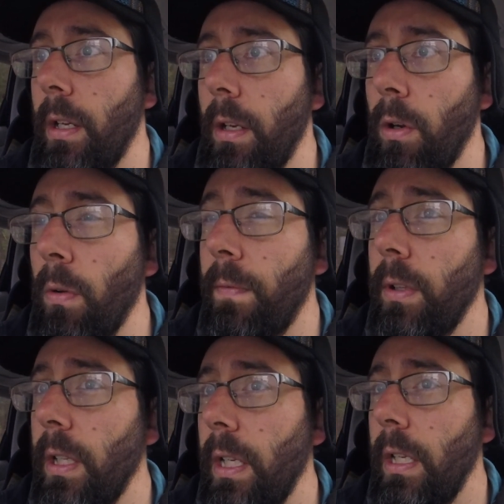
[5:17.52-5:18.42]

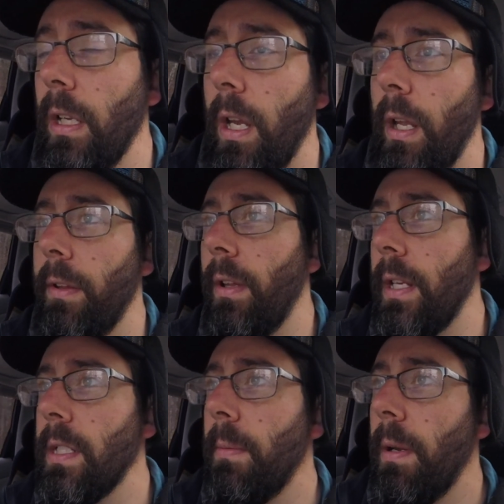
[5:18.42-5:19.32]
Hopefully,
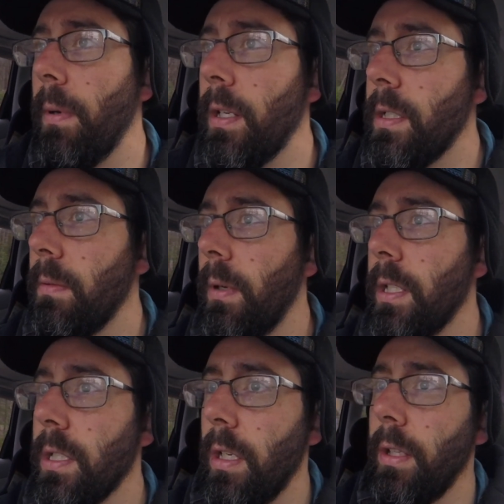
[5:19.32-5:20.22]
last time I bought some, I
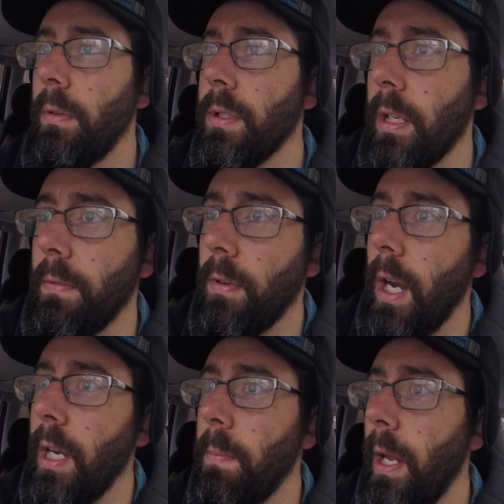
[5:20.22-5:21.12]
saw there was like a
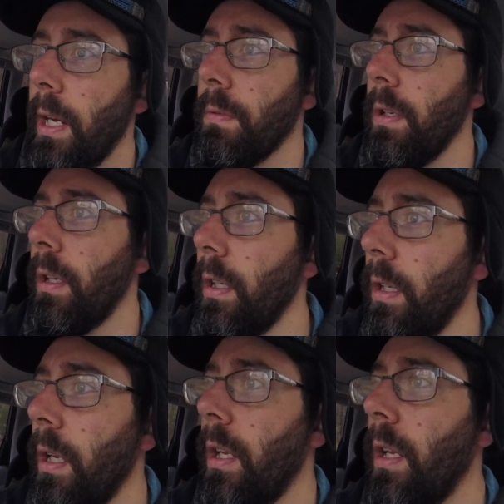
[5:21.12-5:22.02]
variety pack where you
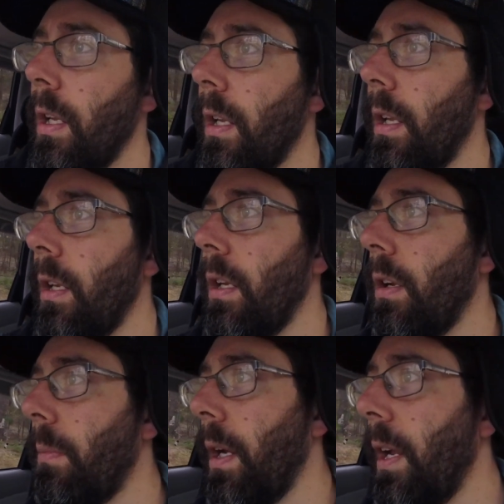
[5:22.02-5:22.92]
can, you know,
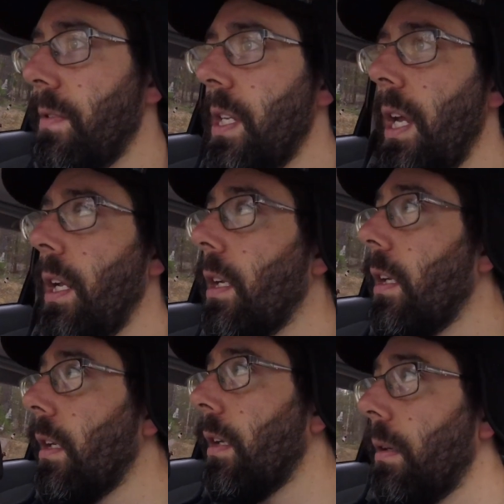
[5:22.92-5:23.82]
it might have
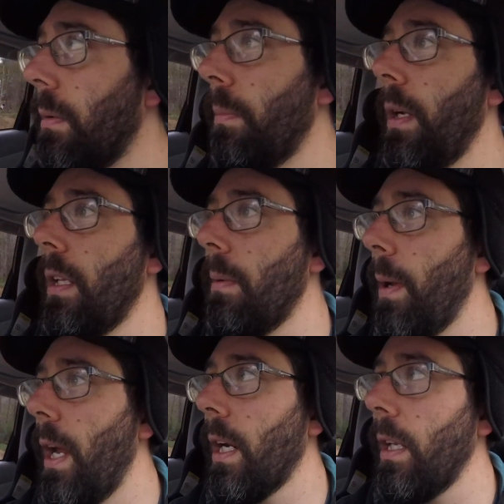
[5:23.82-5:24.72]
10 in the
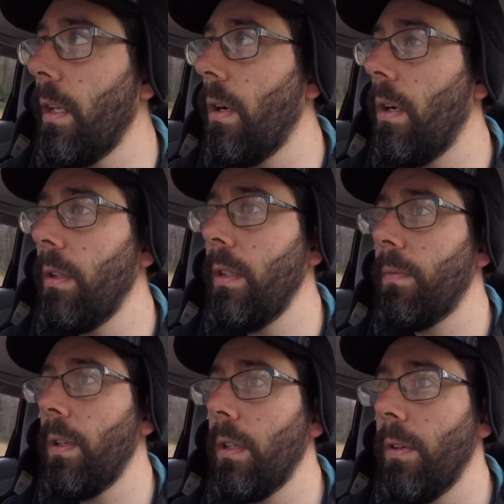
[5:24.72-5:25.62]
pack and they're all
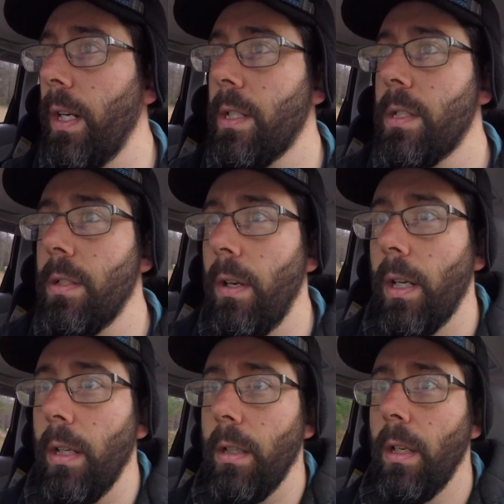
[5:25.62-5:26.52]
different grits, so I
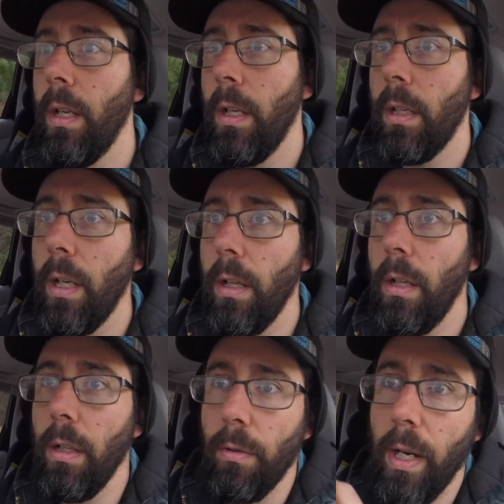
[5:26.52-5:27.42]
can get a
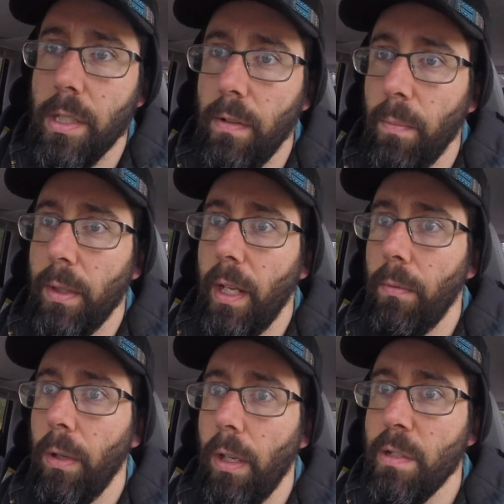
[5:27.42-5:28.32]
little aggressive but then
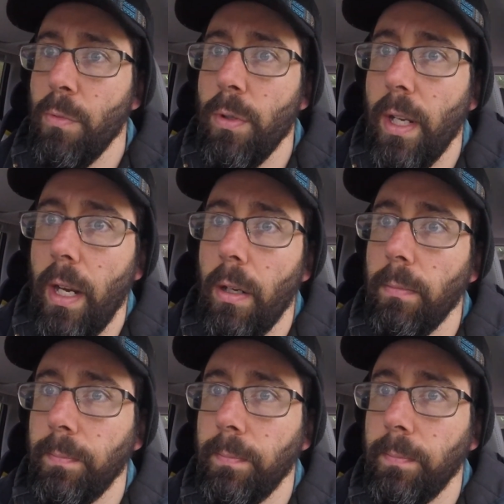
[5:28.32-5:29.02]
really smooth it out.